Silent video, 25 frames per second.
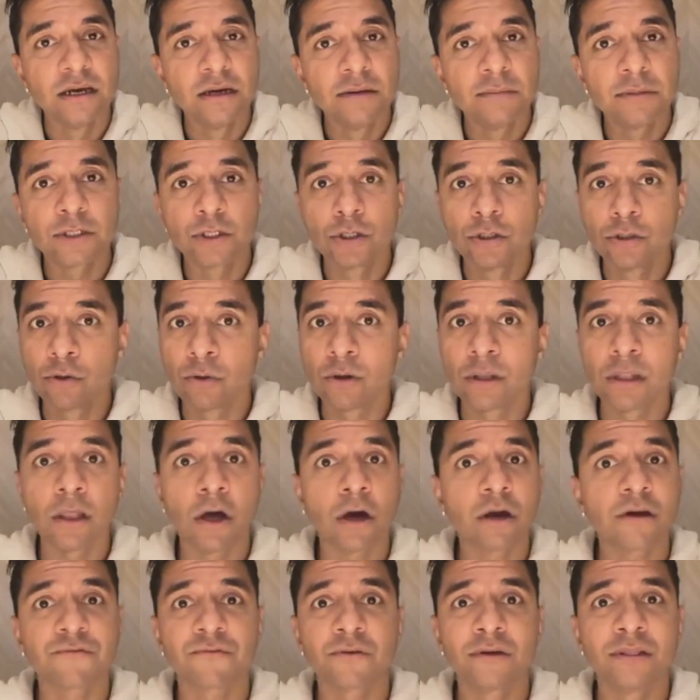But you know a
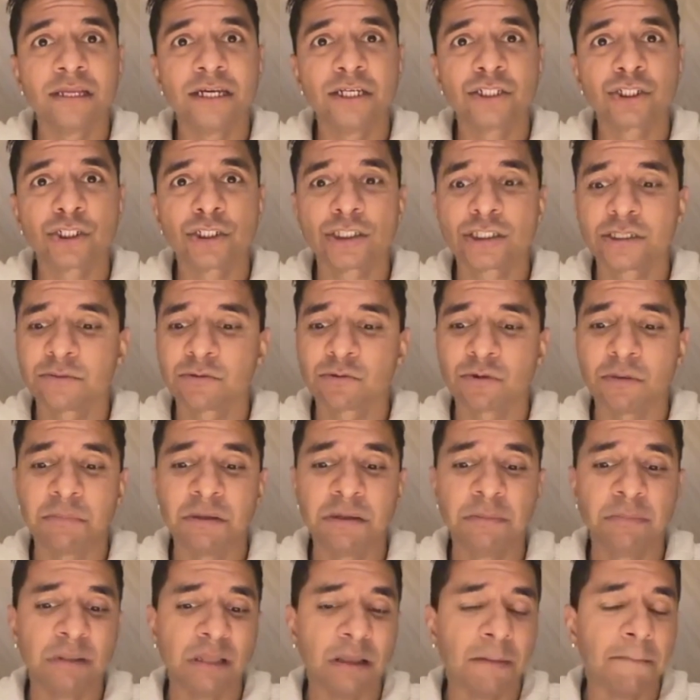lot of relationships where
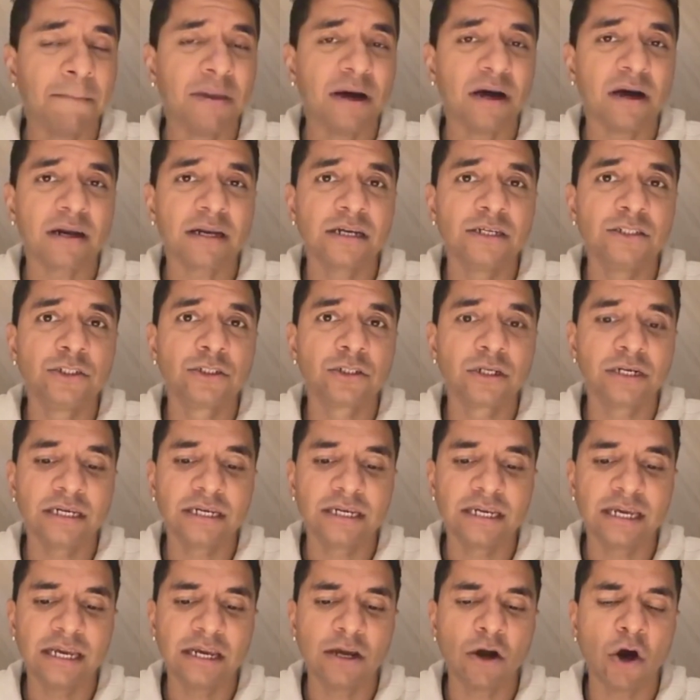people are partying,
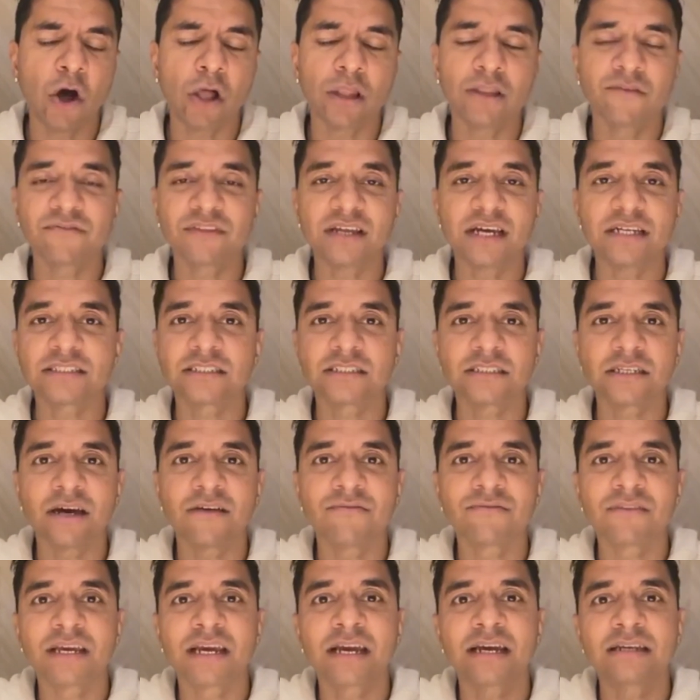drinking, all of that
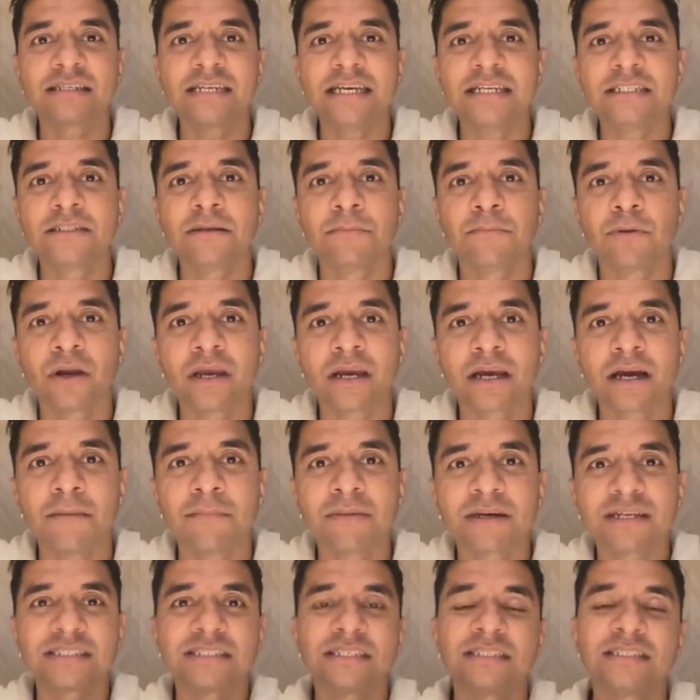stuff, they tend to break up
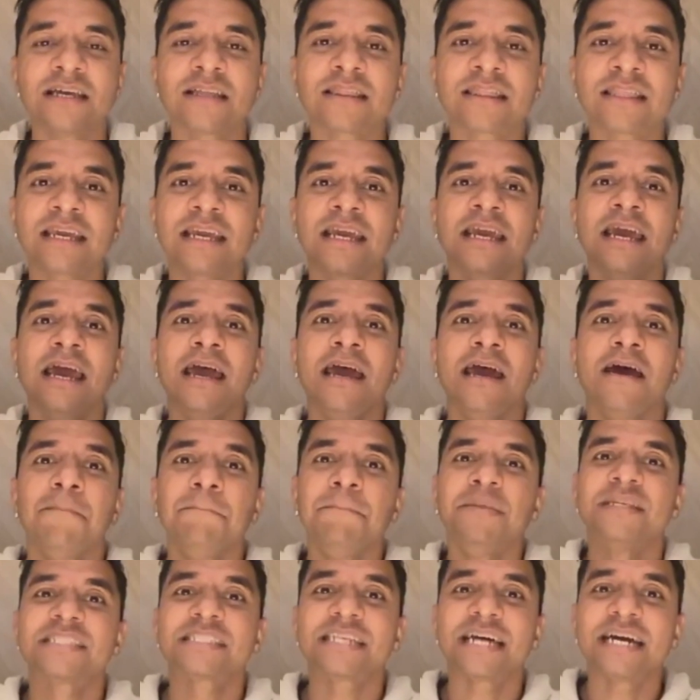because there's nothing
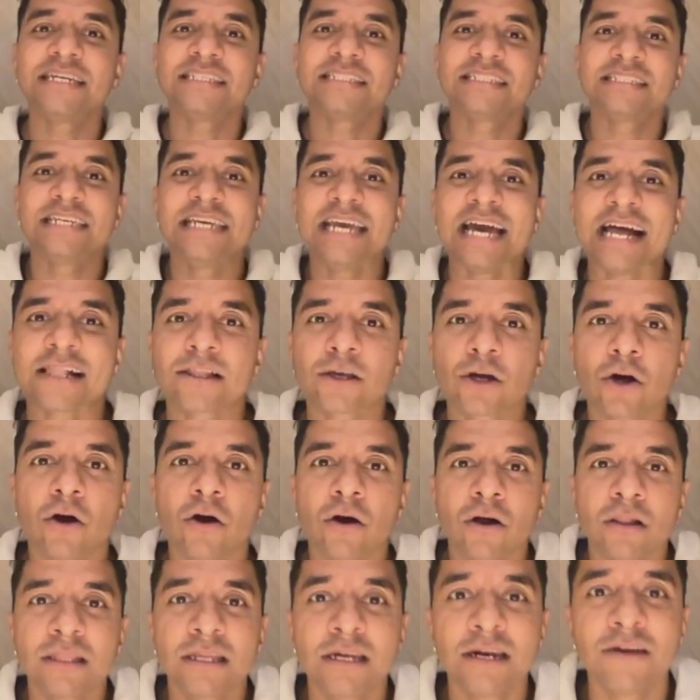besides the
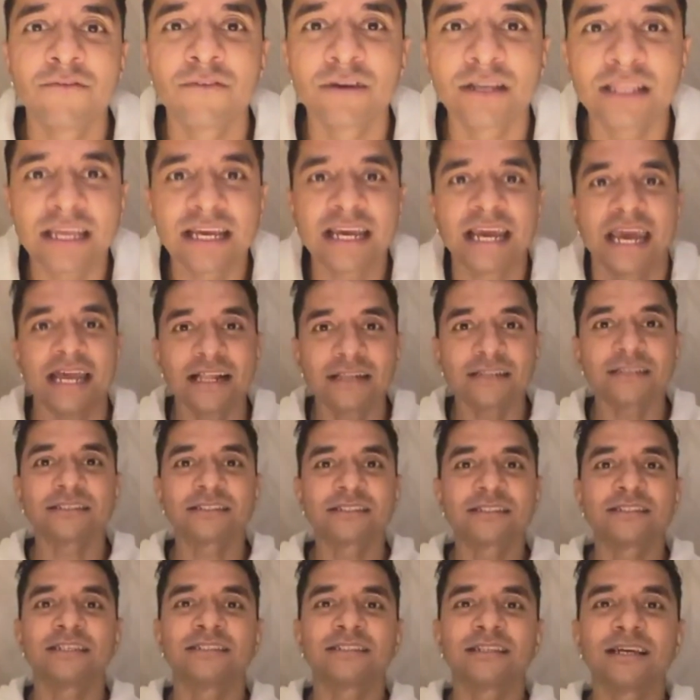alcohol and everything
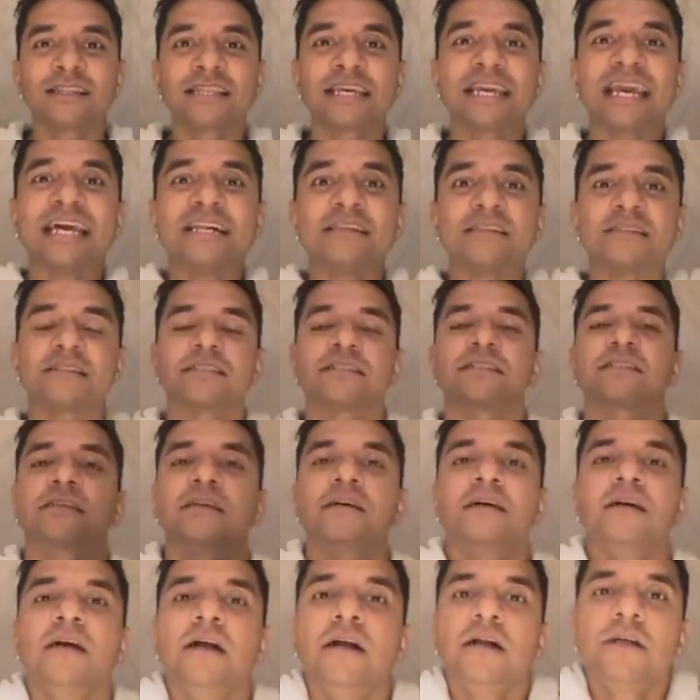else. There's nothing
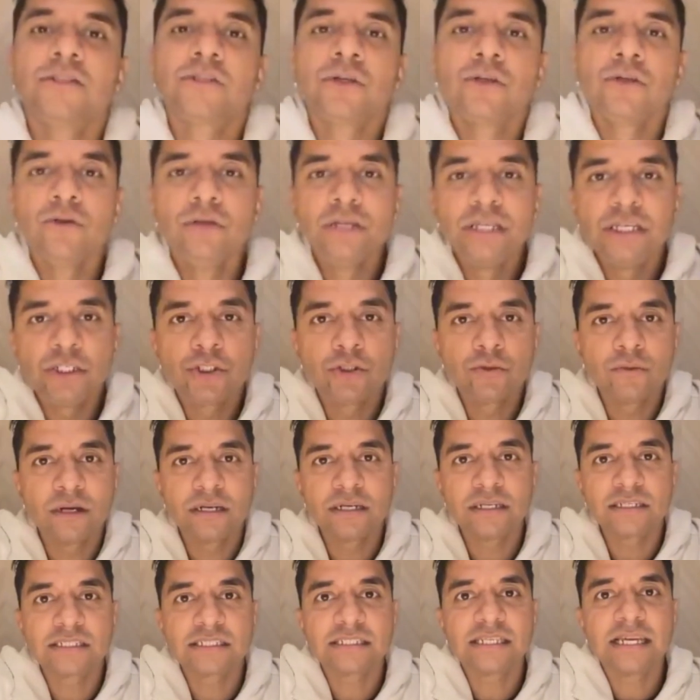else. So you need to
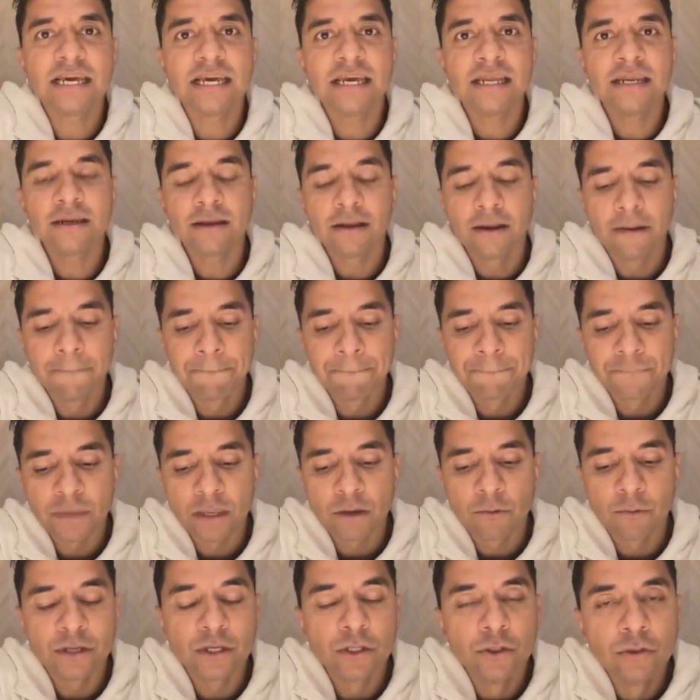understand
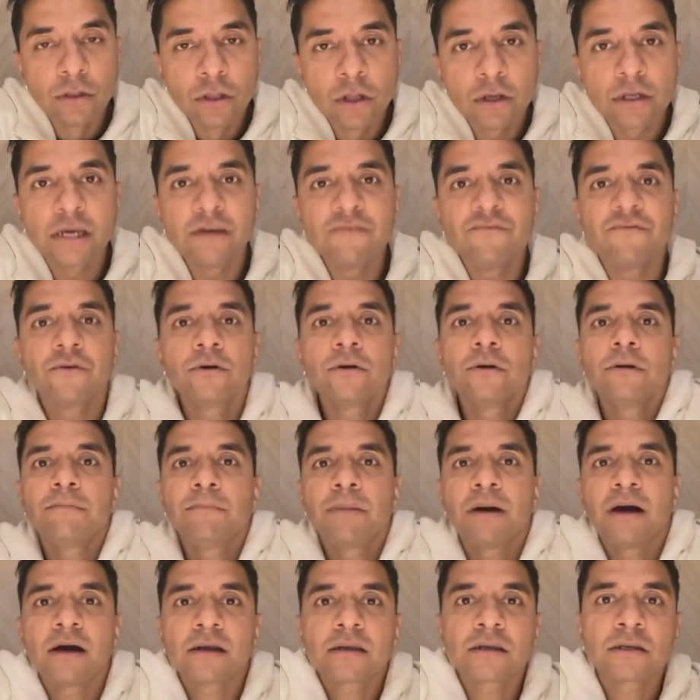when you're looking for a
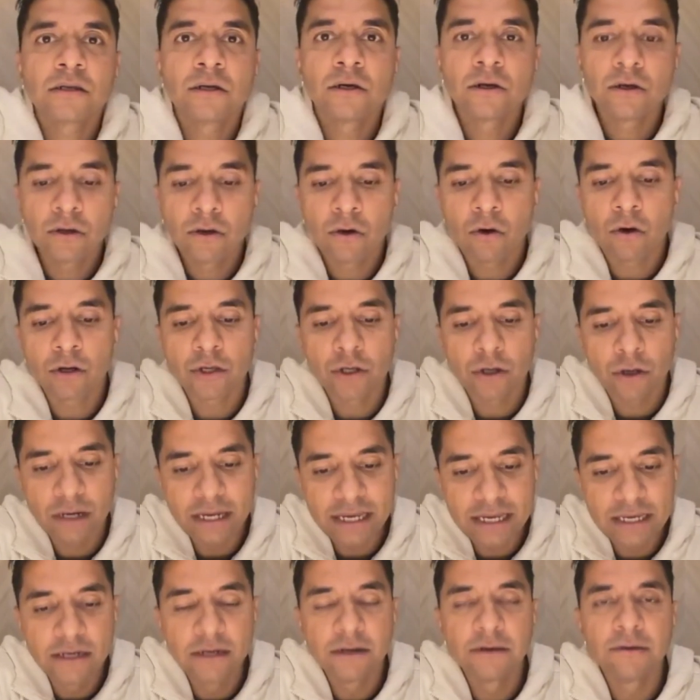partner or you're
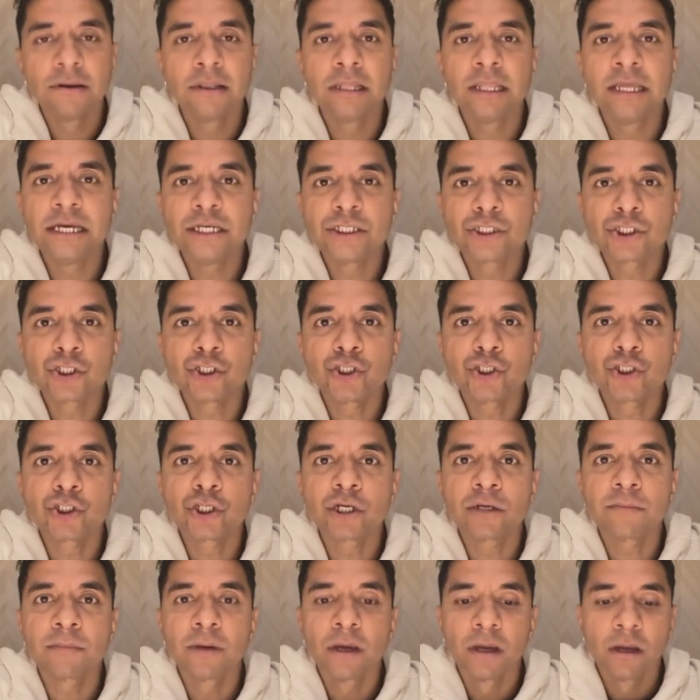in a
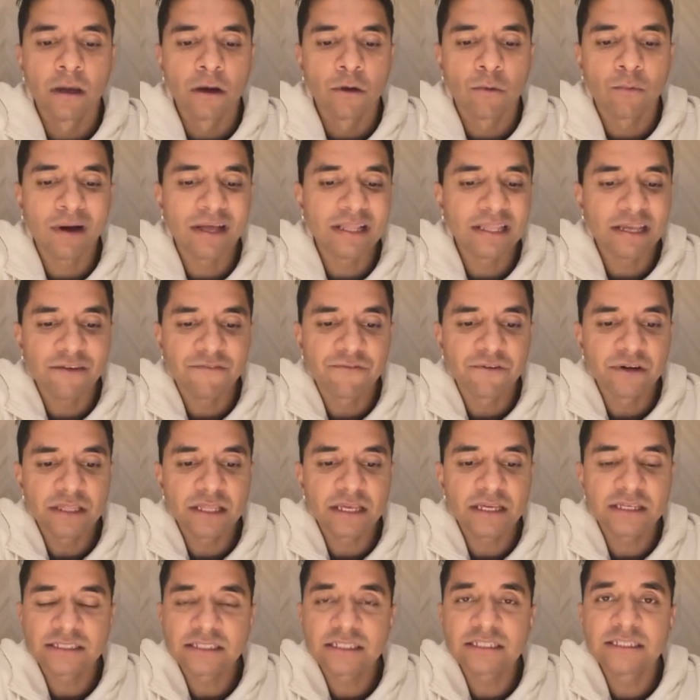relationship, while everything